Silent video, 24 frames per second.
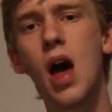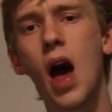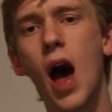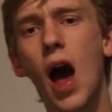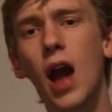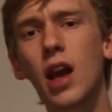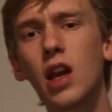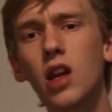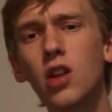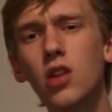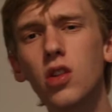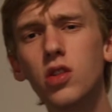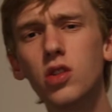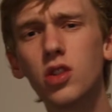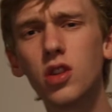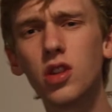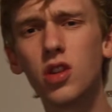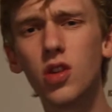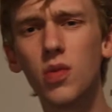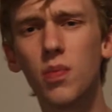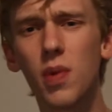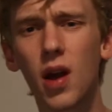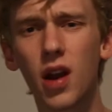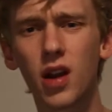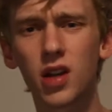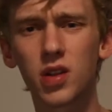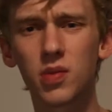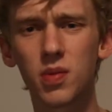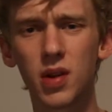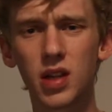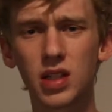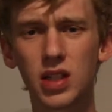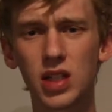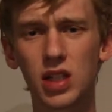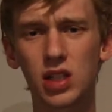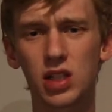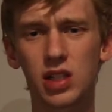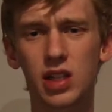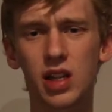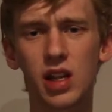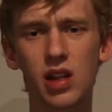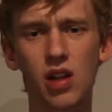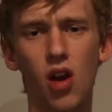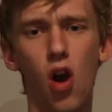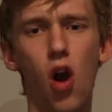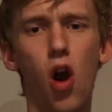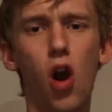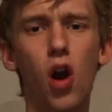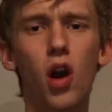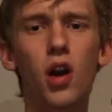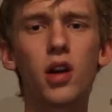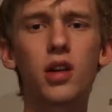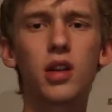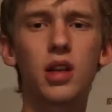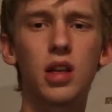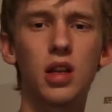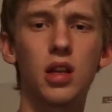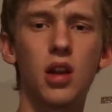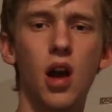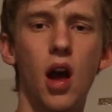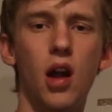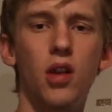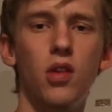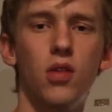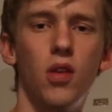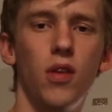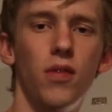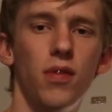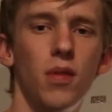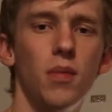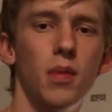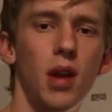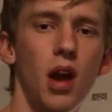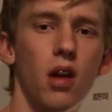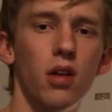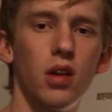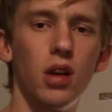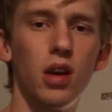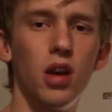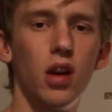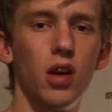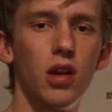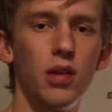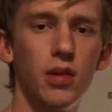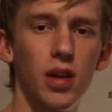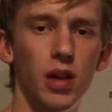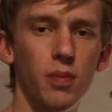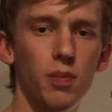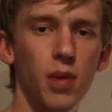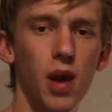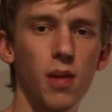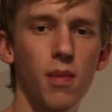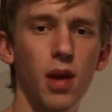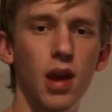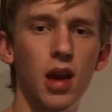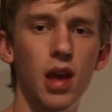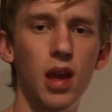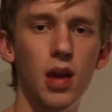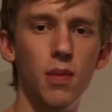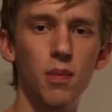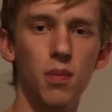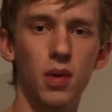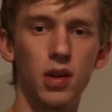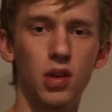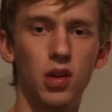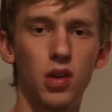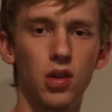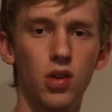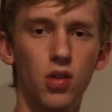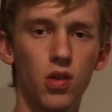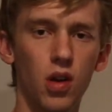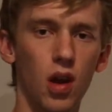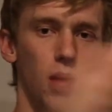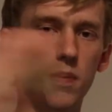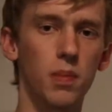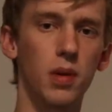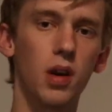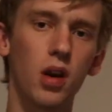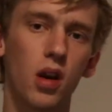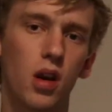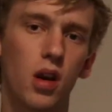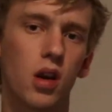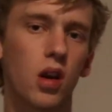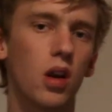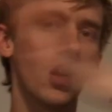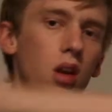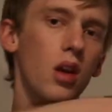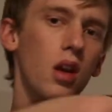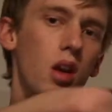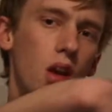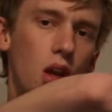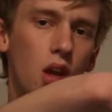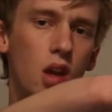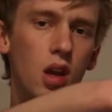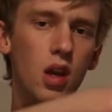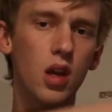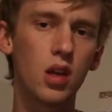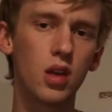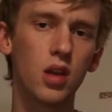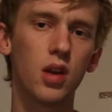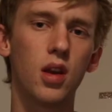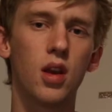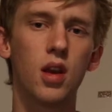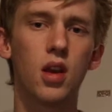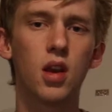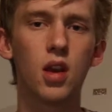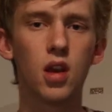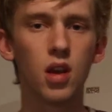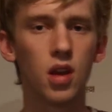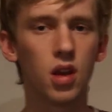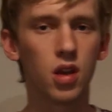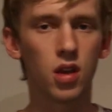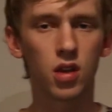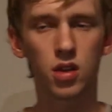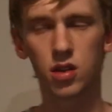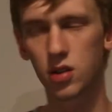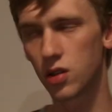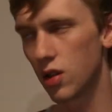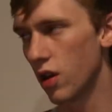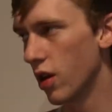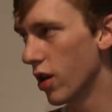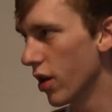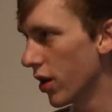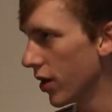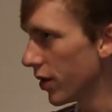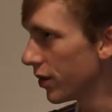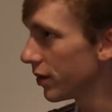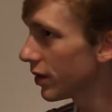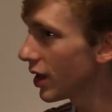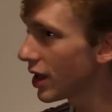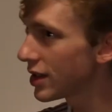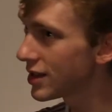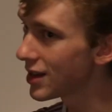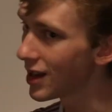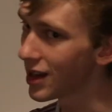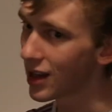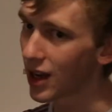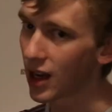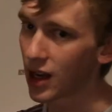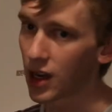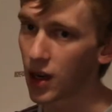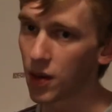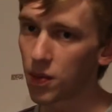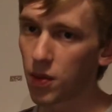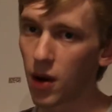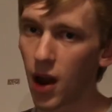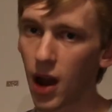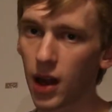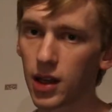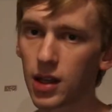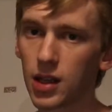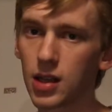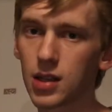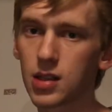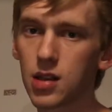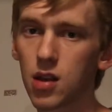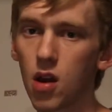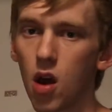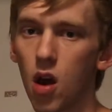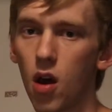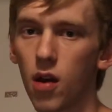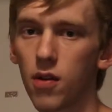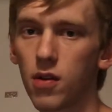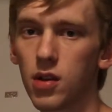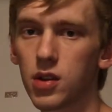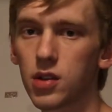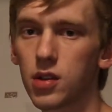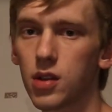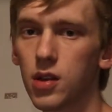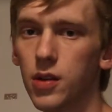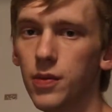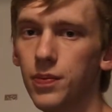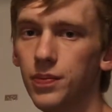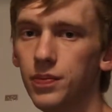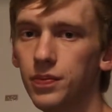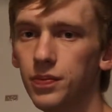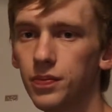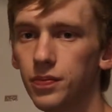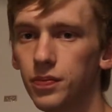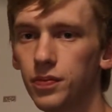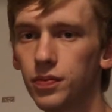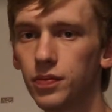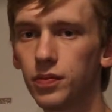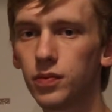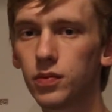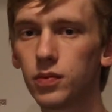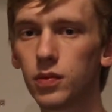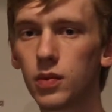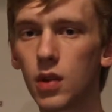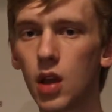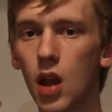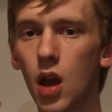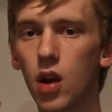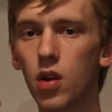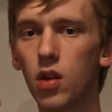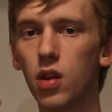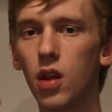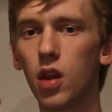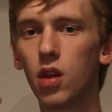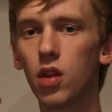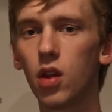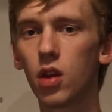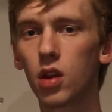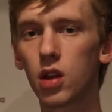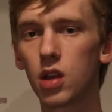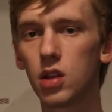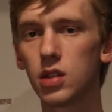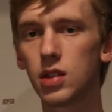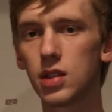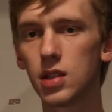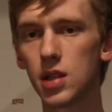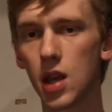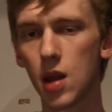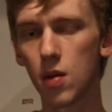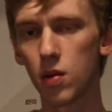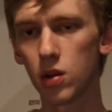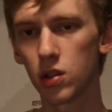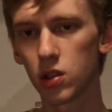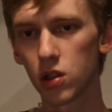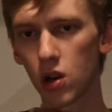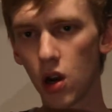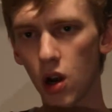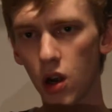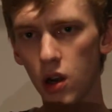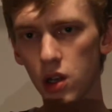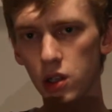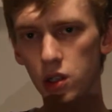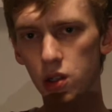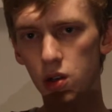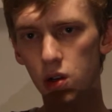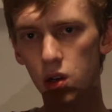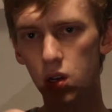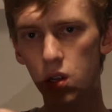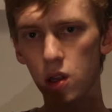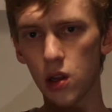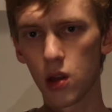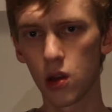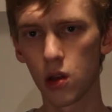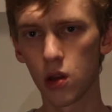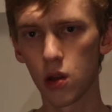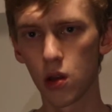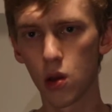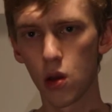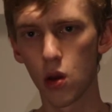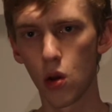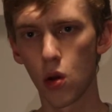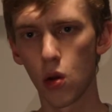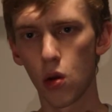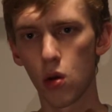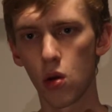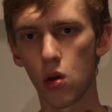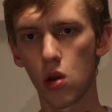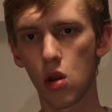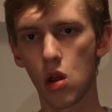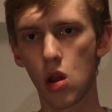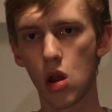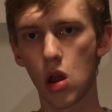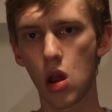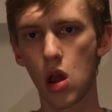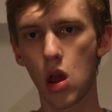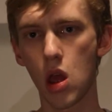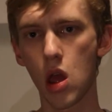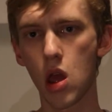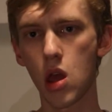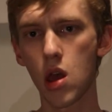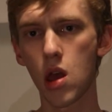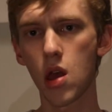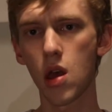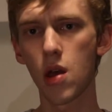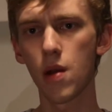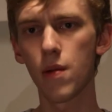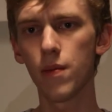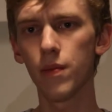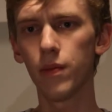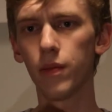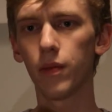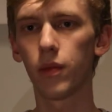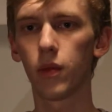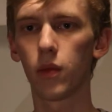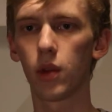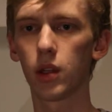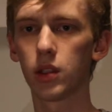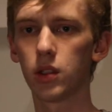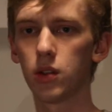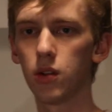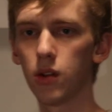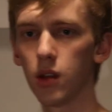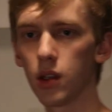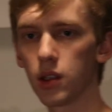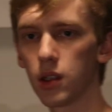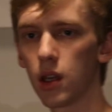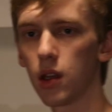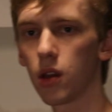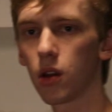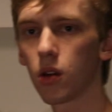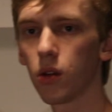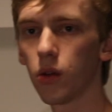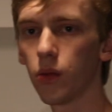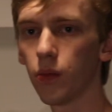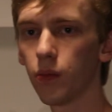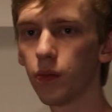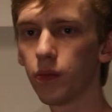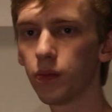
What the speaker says: I can usually do better springs. It's hard to not do it from down here by my hip, but to do it up here. So that's something I need to practice, obviously. How do they look in sandwich cardistry? Let's do this angle.